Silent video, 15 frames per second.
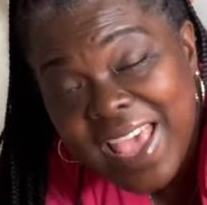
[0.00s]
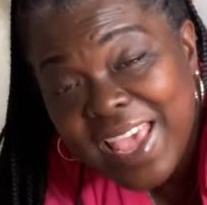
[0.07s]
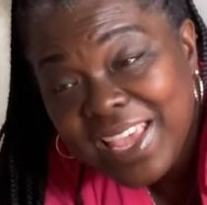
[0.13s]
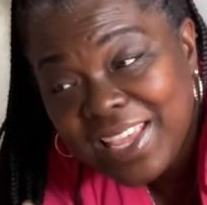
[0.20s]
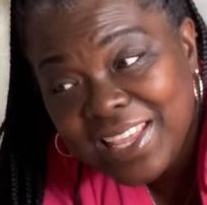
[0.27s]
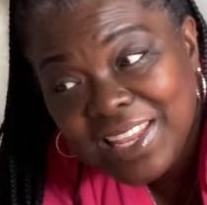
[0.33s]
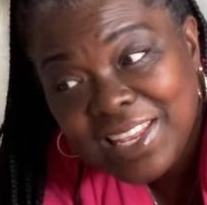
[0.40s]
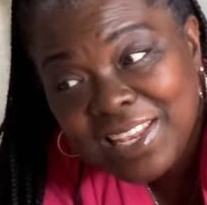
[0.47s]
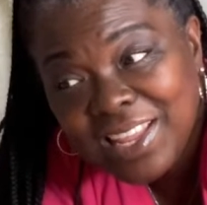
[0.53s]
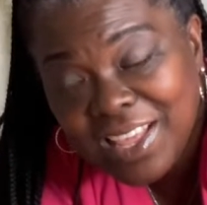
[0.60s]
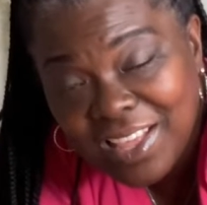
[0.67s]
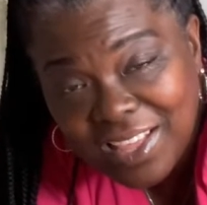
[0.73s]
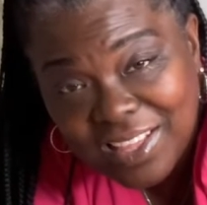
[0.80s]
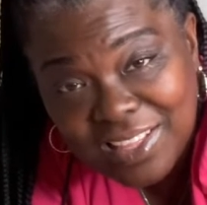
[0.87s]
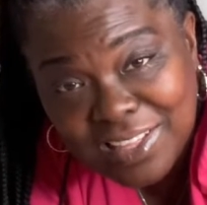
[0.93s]
And
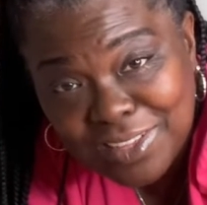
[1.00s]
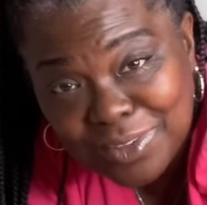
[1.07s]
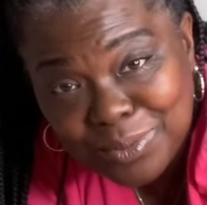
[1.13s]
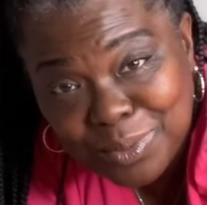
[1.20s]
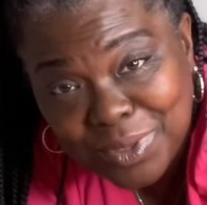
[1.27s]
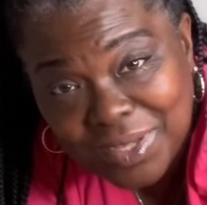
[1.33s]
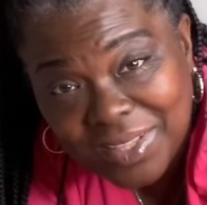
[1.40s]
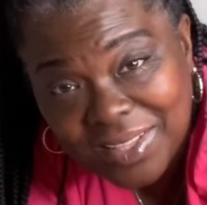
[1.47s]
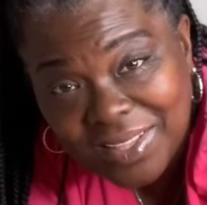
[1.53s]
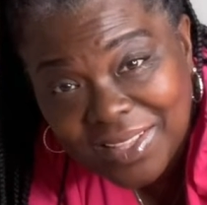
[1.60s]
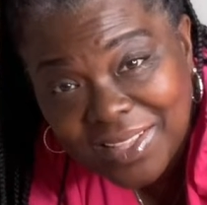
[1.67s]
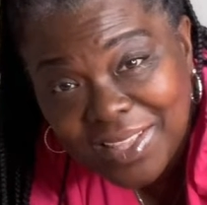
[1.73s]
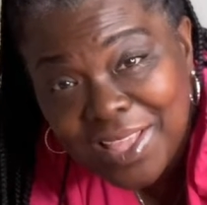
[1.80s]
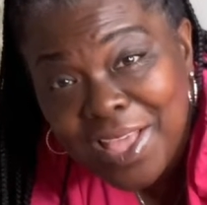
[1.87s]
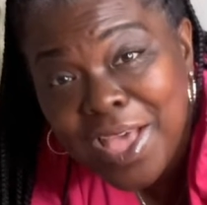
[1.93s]
guess what?
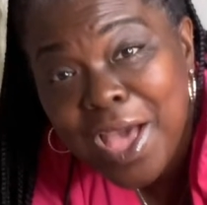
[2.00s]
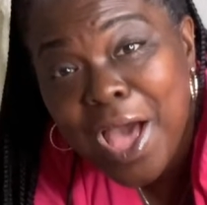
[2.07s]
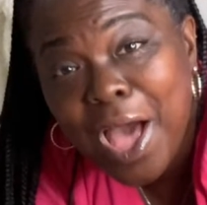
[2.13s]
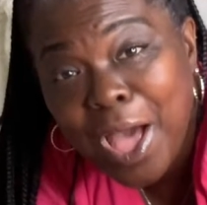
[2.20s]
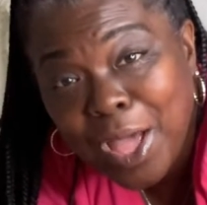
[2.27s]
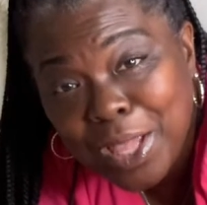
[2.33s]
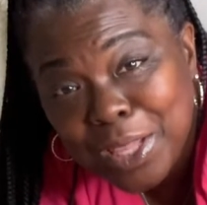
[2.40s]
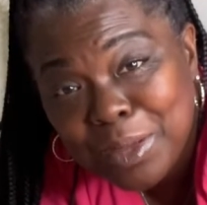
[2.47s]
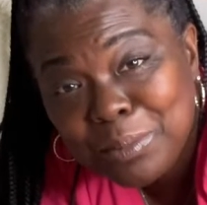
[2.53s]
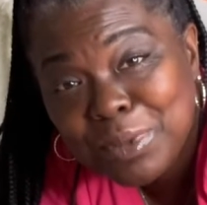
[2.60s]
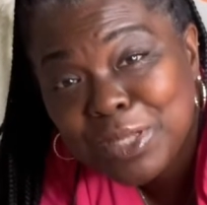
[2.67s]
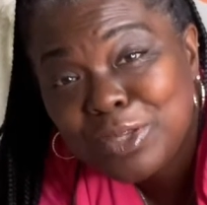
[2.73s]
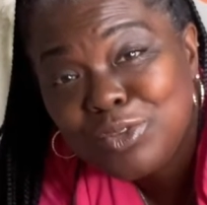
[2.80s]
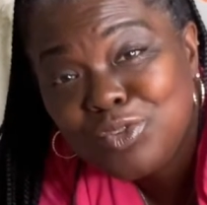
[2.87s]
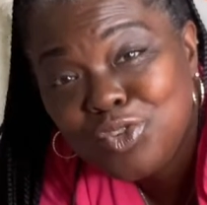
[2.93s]
I am
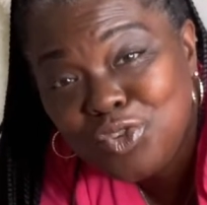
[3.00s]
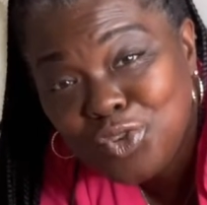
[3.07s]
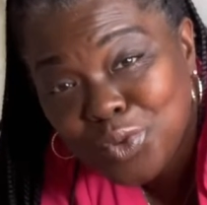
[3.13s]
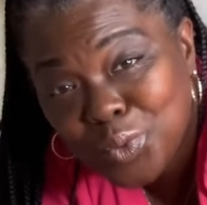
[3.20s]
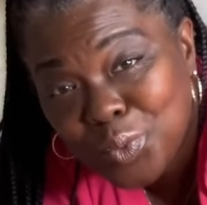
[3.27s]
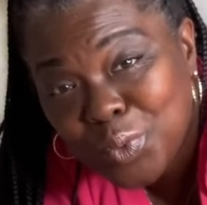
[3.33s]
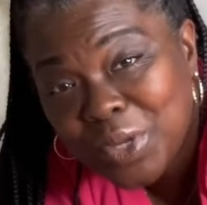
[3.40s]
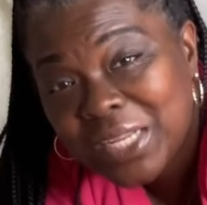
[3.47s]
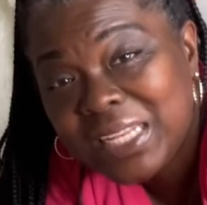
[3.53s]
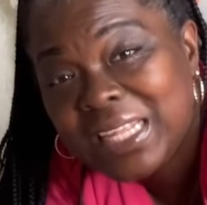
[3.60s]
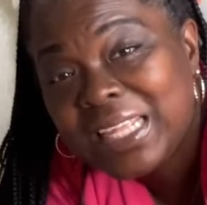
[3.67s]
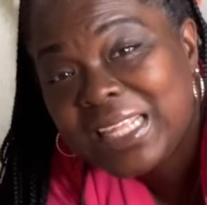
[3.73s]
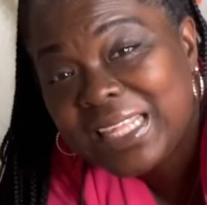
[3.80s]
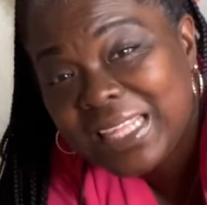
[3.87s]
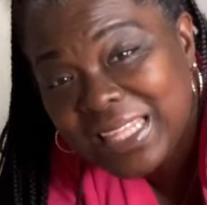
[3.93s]
enjoying
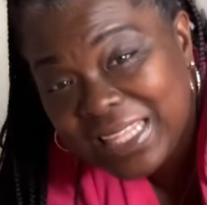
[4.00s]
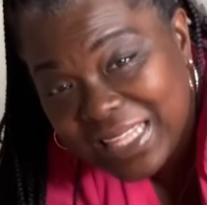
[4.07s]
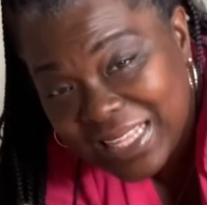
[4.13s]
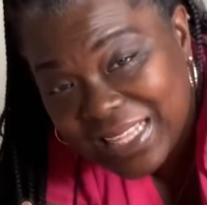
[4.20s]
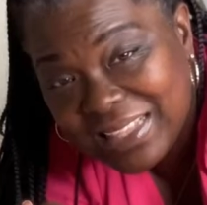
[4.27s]
it.